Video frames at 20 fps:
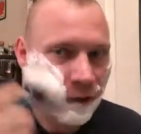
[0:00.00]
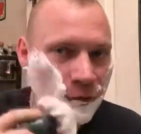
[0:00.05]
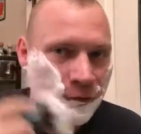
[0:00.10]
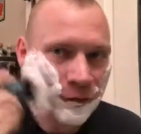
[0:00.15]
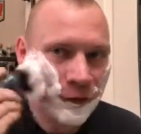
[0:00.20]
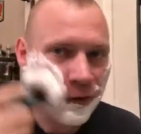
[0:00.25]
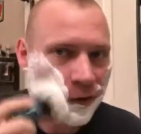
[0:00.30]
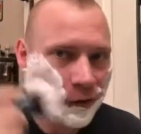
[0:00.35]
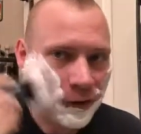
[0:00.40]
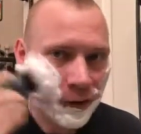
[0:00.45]

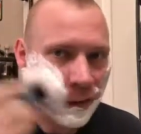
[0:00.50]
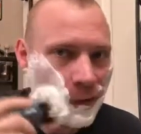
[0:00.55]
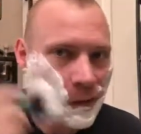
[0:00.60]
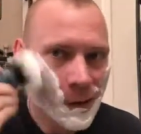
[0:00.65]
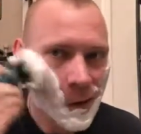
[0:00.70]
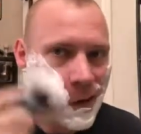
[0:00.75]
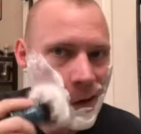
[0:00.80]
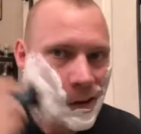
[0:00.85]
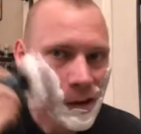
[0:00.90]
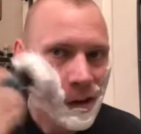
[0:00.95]
for the
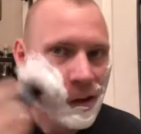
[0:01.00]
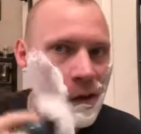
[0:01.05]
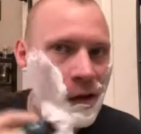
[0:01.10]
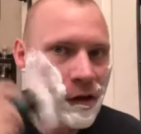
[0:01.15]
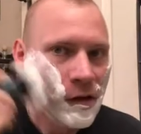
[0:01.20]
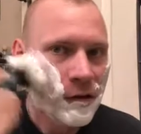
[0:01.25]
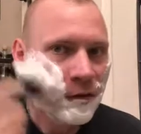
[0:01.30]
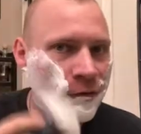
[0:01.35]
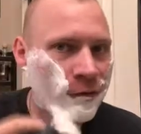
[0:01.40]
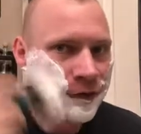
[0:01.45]

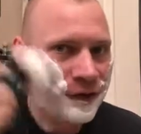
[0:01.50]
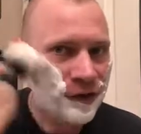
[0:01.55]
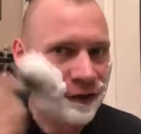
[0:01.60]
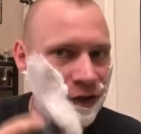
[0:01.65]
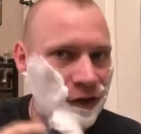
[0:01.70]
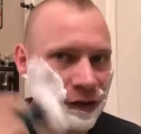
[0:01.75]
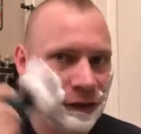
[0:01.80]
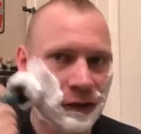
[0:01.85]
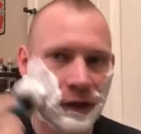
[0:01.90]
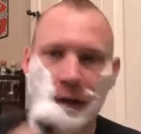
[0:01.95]

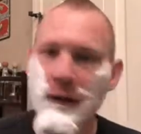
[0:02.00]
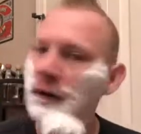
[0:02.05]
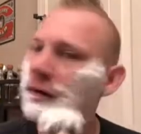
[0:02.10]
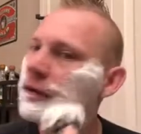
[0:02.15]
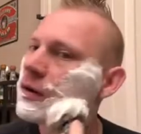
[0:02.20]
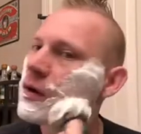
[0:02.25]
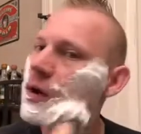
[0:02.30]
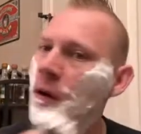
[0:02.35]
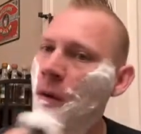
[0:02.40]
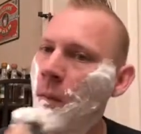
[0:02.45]
friction and
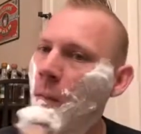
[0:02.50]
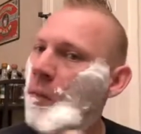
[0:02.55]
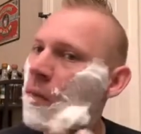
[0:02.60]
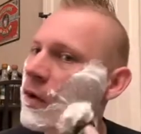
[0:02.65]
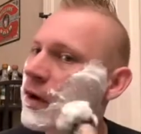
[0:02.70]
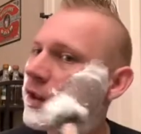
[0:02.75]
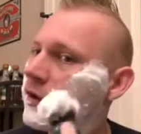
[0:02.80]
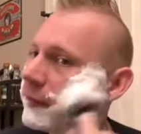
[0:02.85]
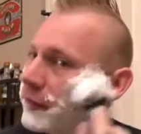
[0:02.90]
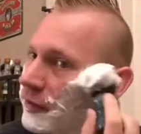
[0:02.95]

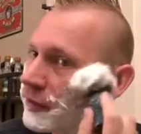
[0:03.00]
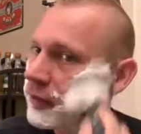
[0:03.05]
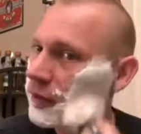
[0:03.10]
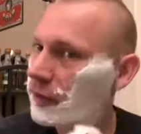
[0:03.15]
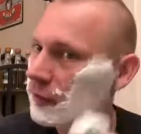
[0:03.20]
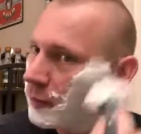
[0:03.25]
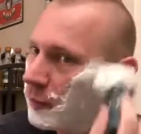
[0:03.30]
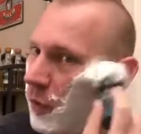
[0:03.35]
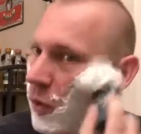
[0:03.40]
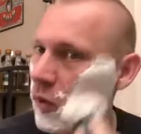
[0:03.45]
whatever that
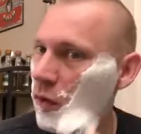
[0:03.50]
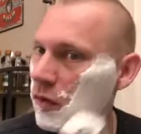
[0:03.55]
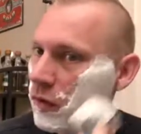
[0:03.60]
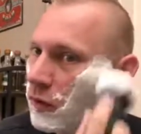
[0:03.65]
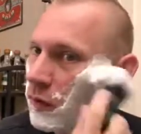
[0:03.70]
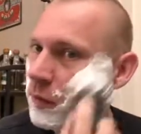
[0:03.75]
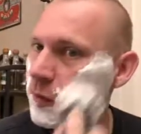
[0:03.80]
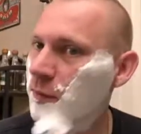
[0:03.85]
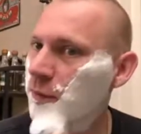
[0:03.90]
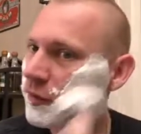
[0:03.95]
a
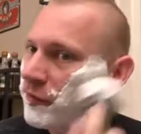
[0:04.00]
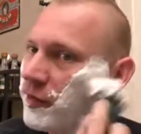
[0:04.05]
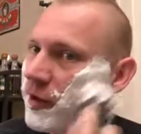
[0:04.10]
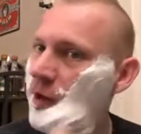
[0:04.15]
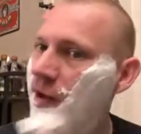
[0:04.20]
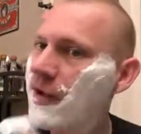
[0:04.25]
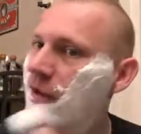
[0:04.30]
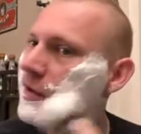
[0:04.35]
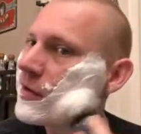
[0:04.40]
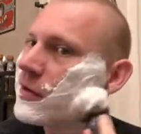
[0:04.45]
bowl would
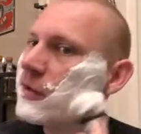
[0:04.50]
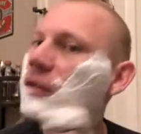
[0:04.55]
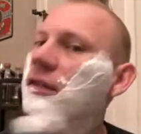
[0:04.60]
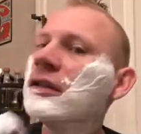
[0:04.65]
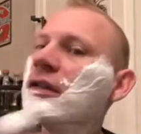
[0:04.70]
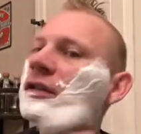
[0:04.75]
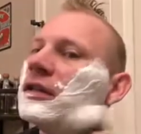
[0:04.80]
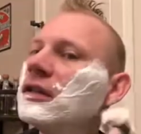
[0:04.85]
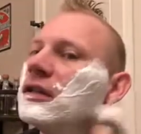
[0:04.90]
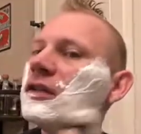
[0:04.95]
provide
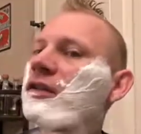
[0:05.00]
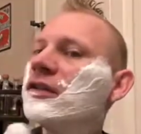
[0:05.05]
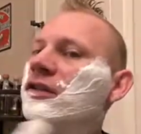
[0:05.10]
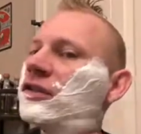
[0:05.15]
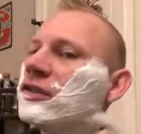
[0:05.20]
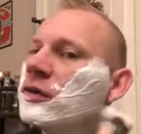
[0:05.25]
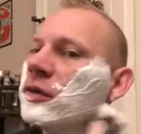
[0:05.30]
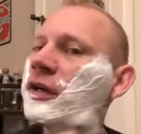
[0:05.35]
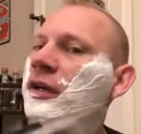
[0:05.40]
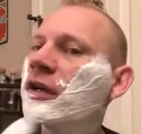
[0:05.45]

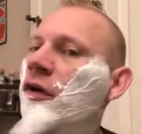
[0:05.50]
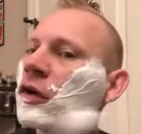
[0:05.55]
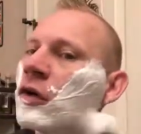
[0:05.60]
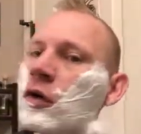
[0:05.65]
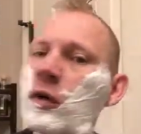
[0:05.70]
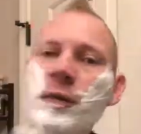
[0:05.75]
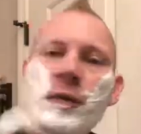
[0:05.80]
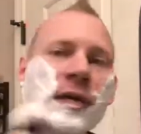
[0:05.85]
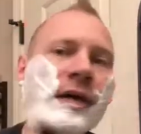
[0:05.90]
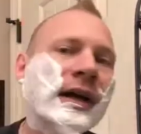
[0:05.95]
to
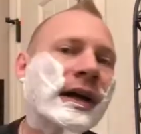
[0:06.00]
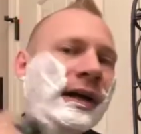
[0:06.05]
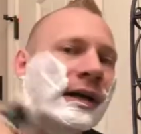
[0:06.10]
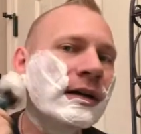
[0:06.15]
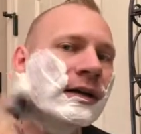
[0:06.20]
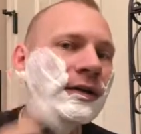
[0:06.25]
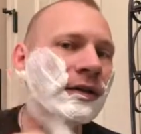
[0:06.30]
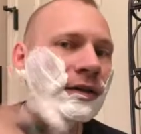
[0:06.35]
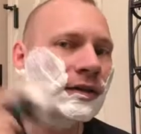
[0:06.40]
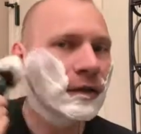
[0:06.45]
incorporate
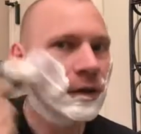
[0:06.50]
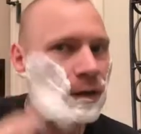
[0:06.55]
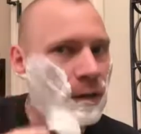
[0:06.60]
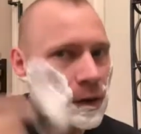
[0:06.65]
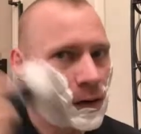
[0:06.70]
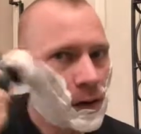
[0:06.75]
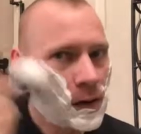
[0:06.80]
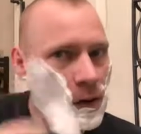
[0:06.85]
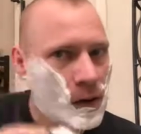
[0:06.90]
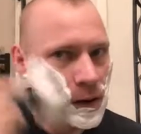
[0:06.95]

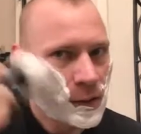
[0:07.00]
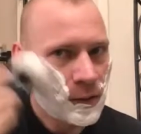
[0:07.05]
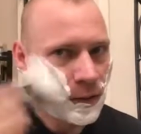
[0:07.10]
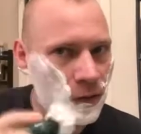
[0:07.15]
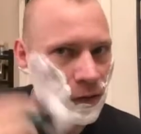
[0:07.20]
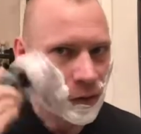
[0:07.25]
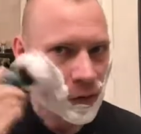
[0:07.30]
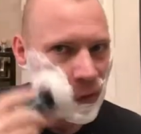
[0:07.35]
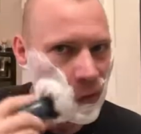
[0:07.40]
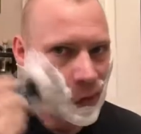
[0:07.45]

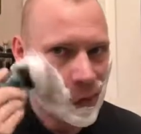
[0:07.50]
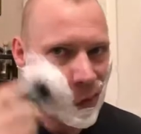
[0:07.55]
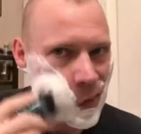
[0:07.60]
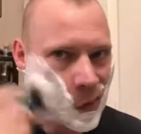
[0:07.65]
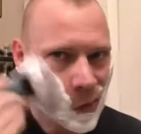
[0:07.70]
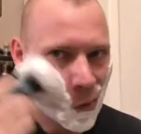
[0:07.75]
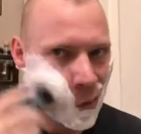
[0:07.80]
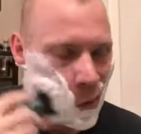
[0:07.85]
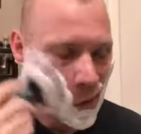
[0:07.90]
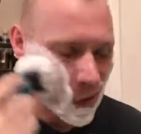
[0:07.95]

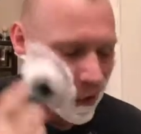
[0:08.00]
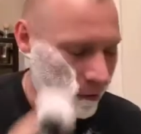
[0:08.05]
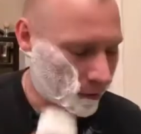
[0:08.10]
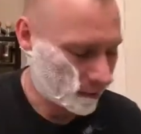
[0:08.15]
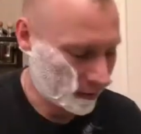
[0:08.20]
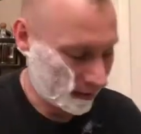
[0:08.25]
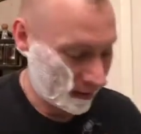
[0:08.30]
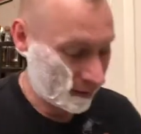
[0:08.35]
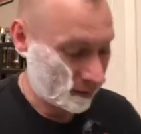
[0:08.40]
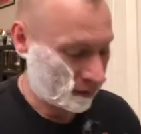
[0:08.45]
the water
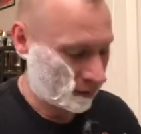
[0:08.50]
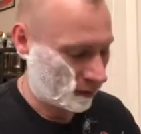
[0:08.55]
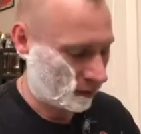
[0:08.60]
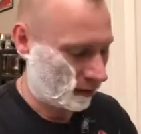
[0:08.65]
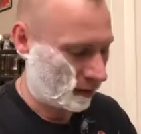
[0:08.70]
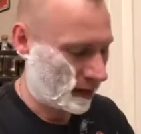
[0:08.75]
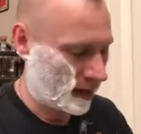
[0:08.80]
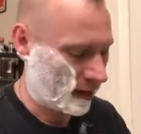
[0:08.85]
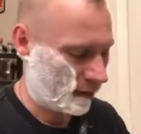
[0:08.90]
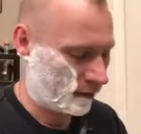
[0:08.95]
into the
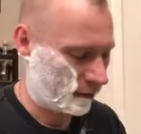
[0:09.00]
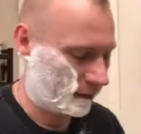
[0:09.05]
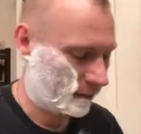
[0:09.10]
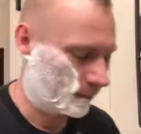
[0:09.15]
lather.